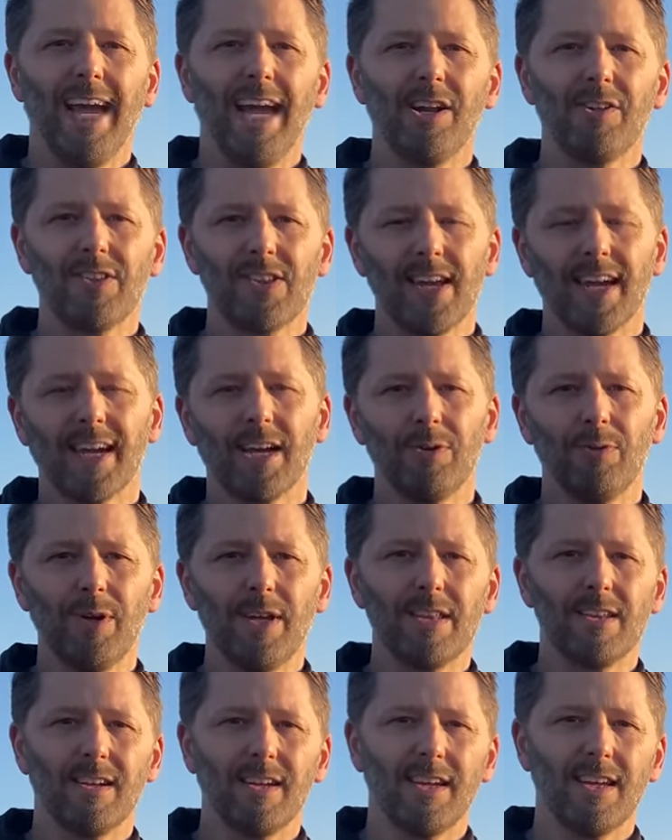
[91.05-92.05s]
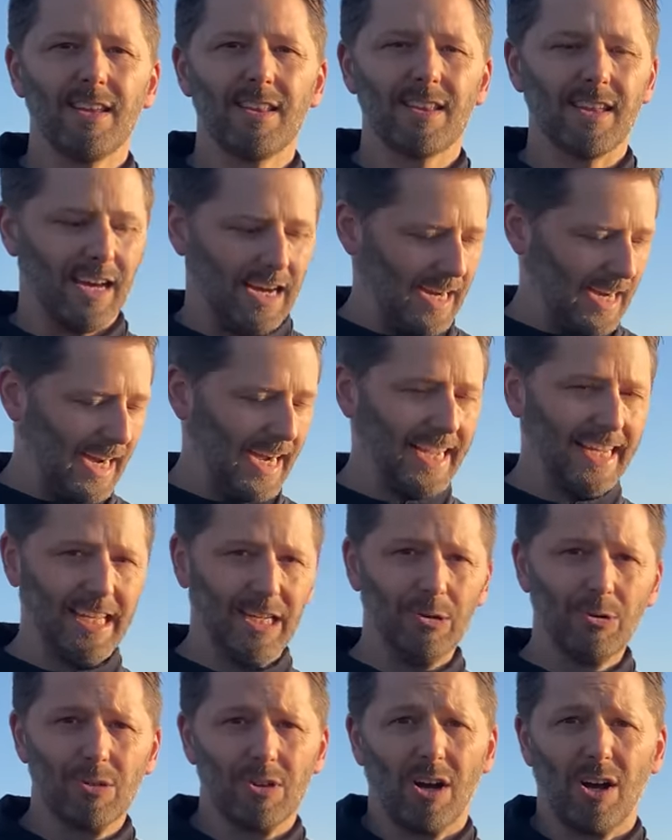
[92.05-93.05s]
And the second reason is I
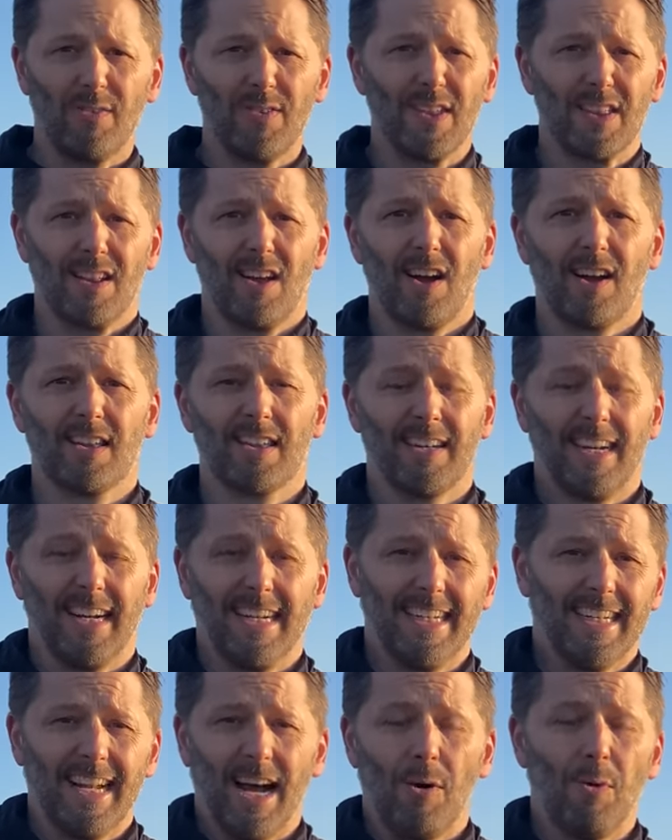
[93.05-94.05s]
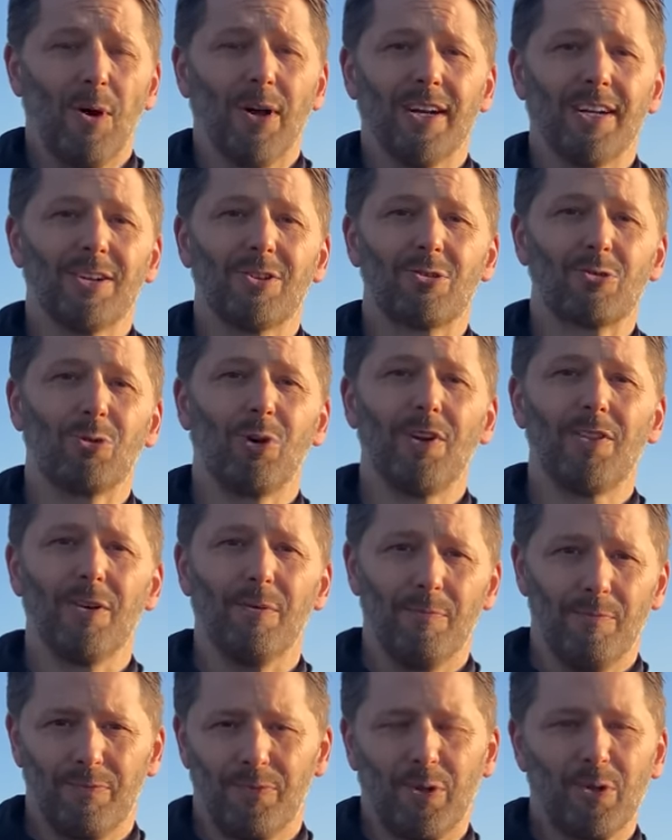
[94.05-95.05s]
use all these locks and I did not want to destroy
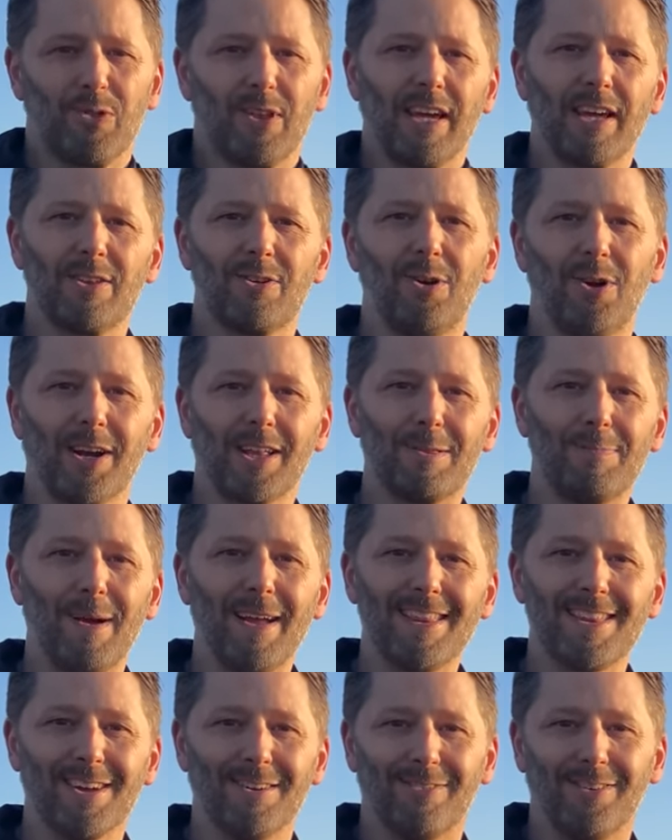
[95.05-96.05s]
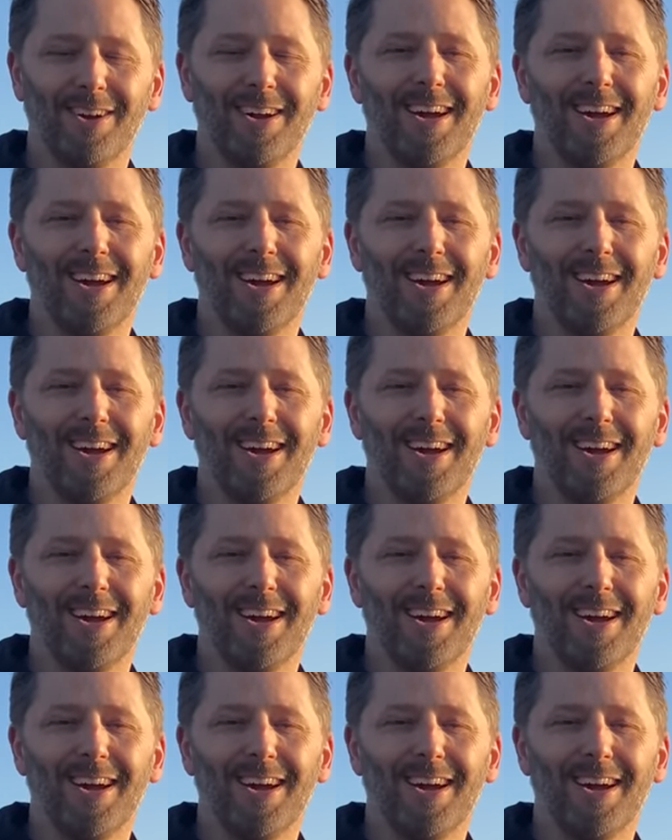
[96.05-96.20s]
them. Those things are expensive.